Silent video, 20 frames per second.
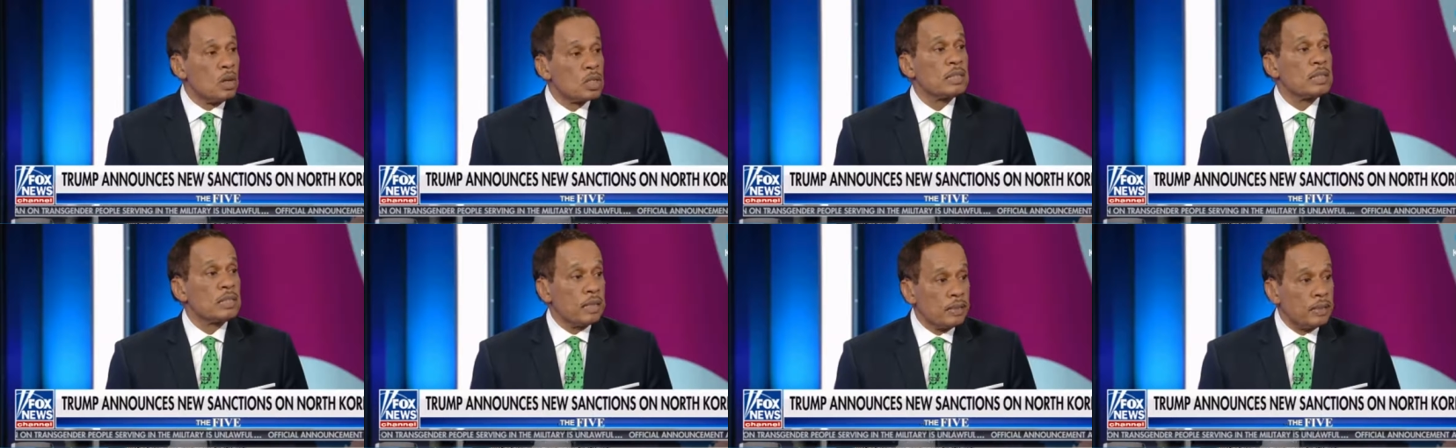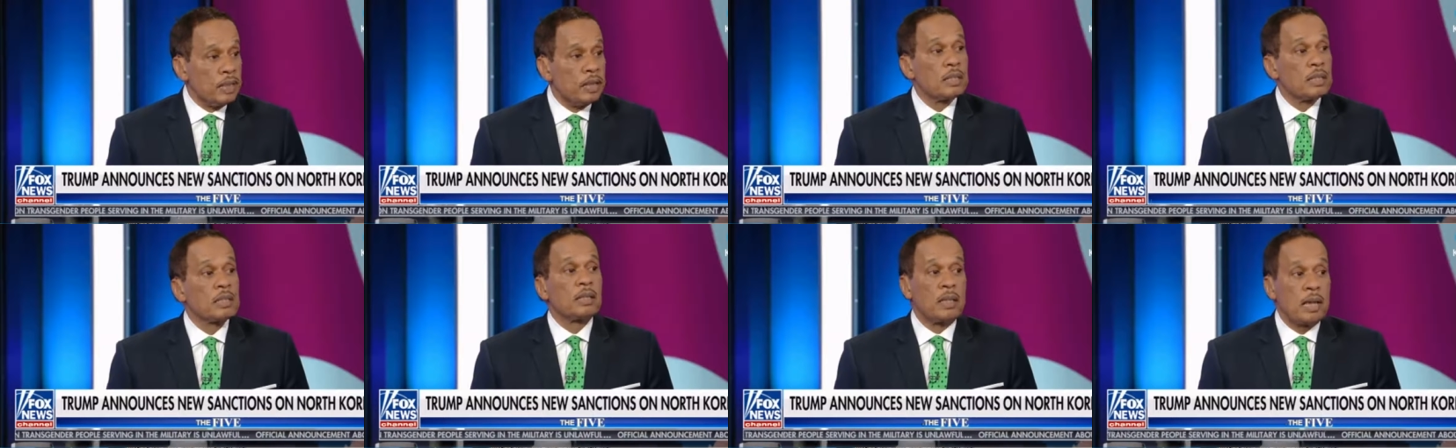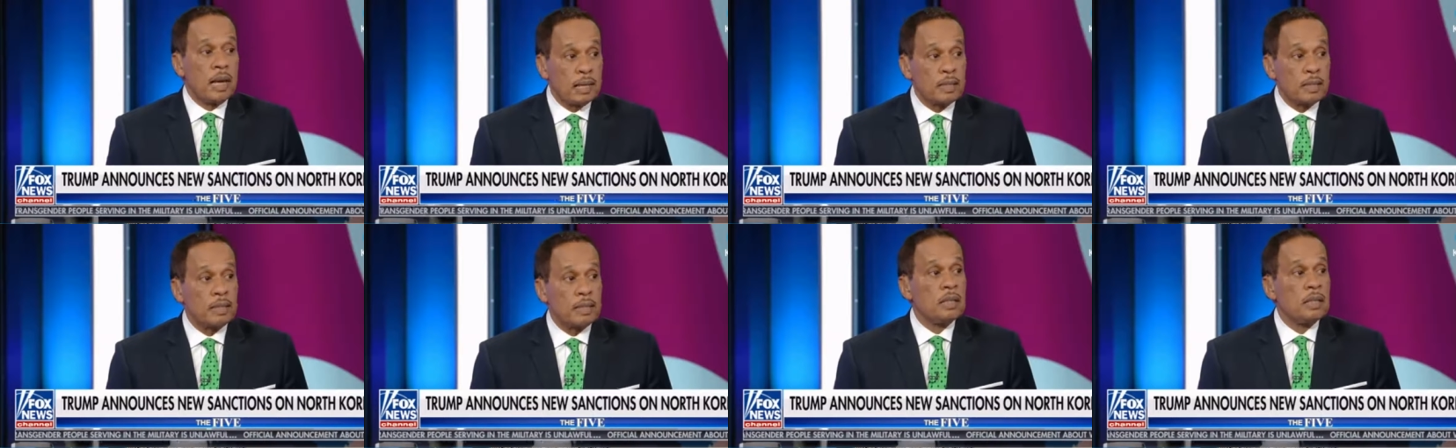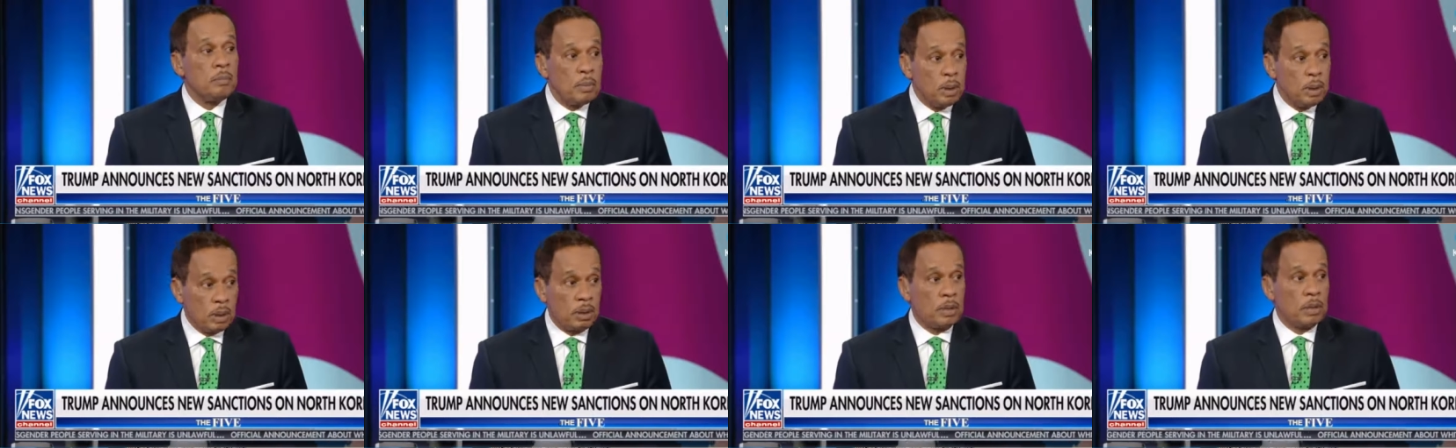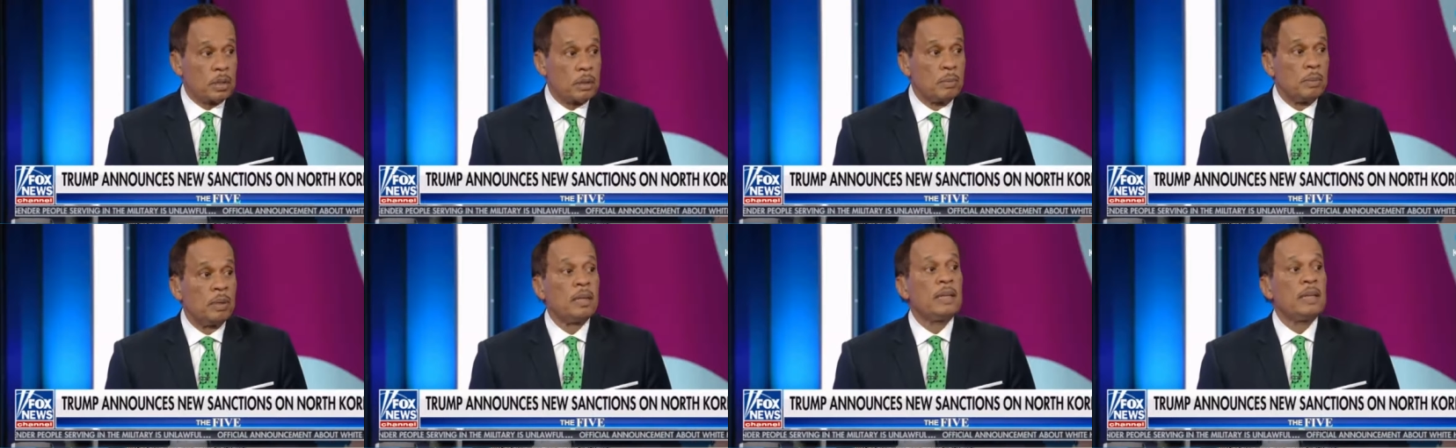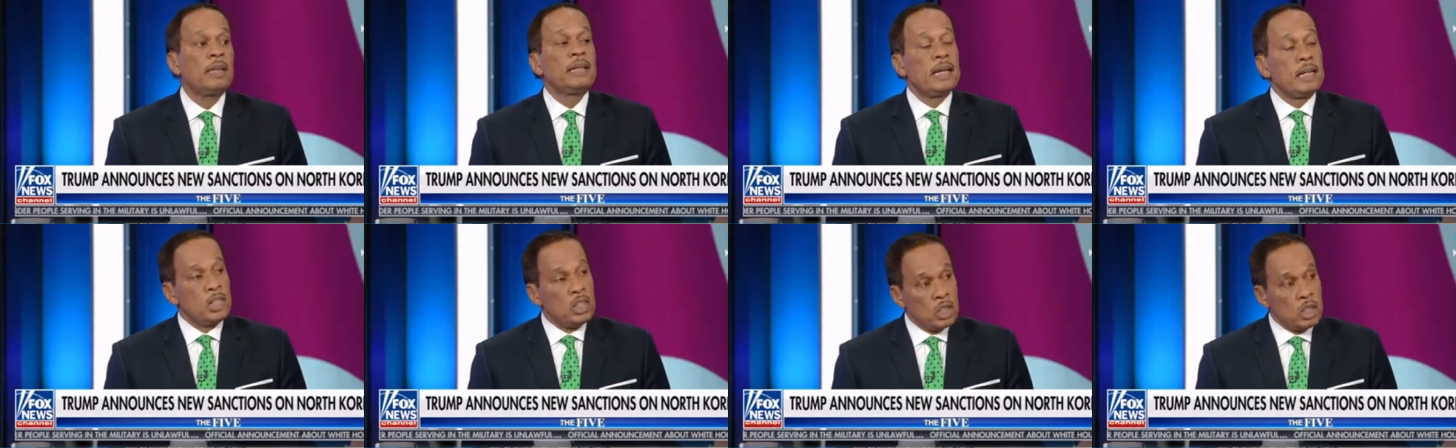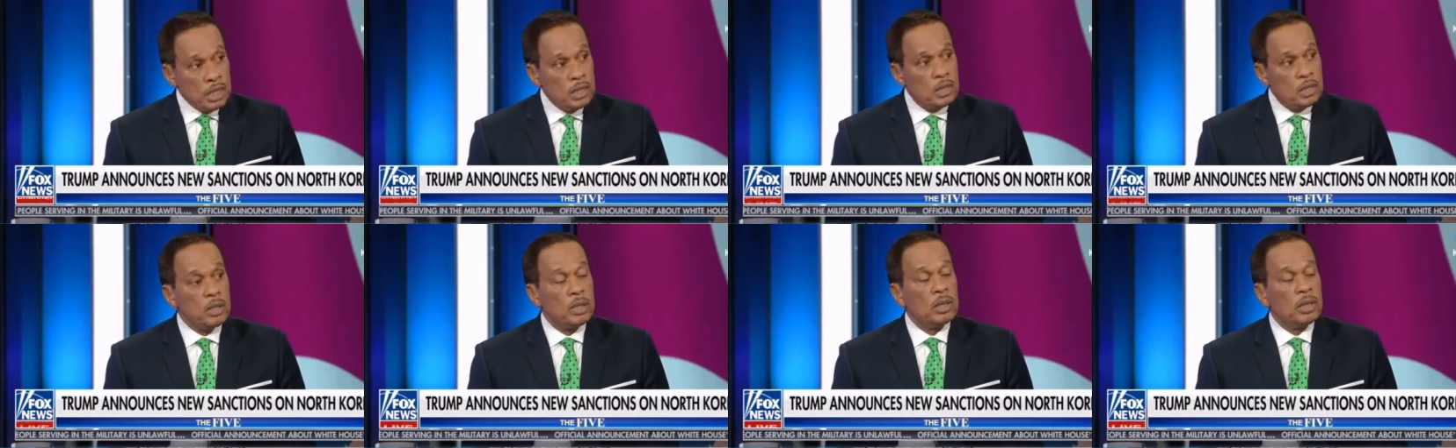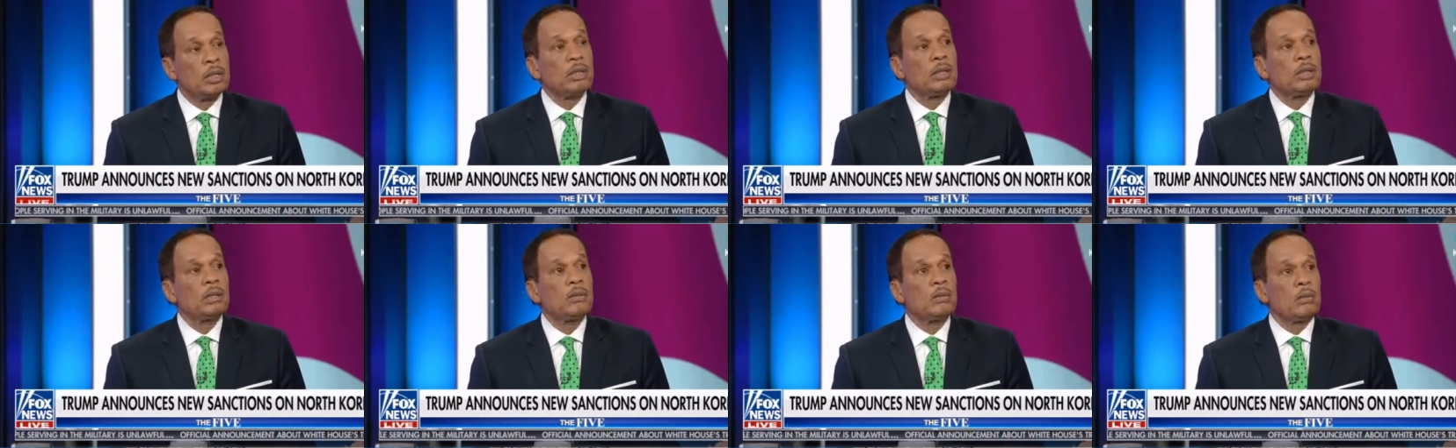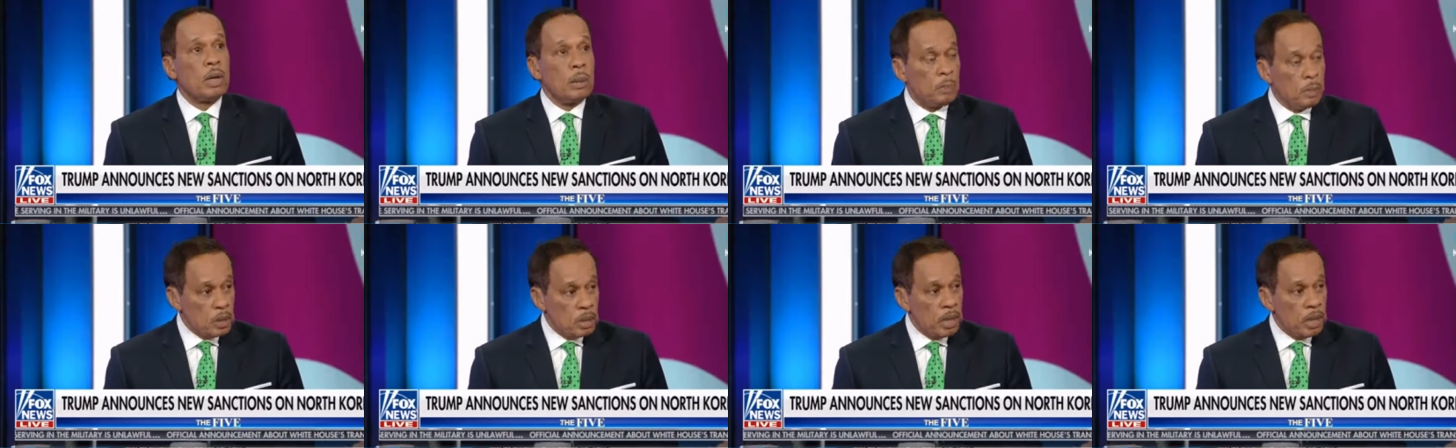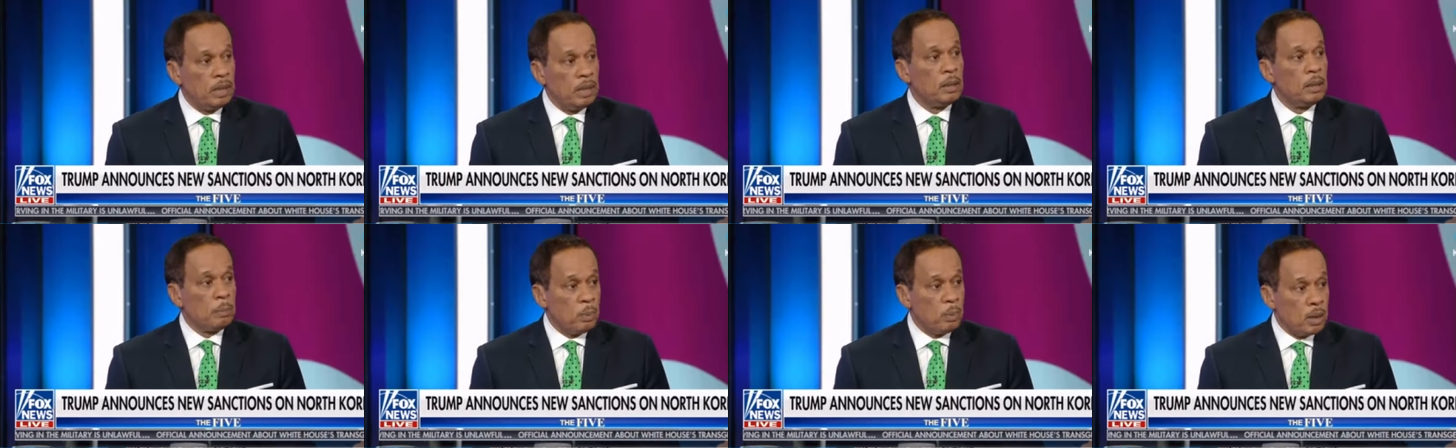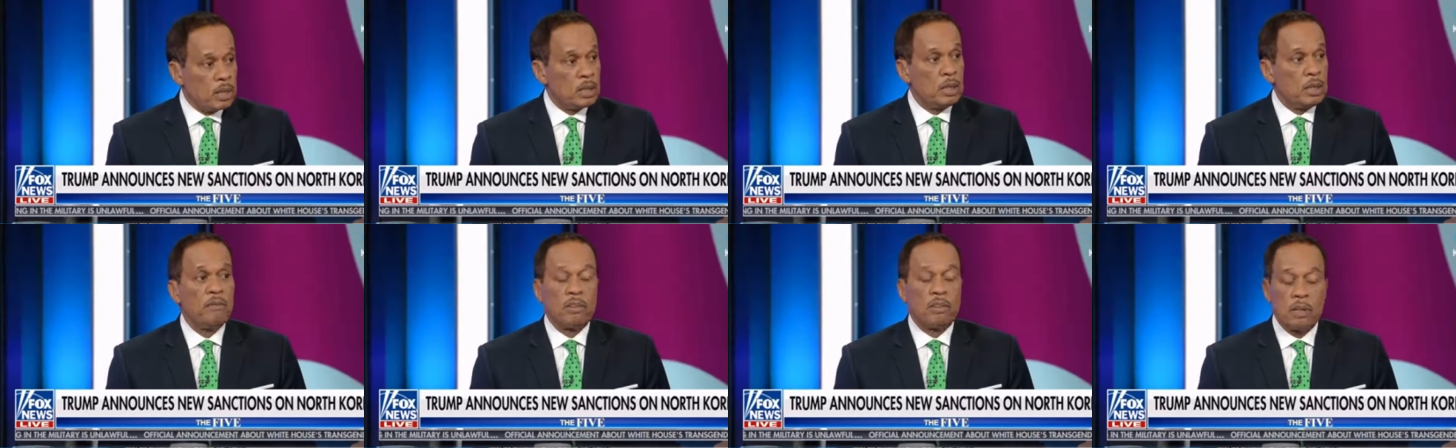because I think it's a lot of symbolism that she's there representing the president,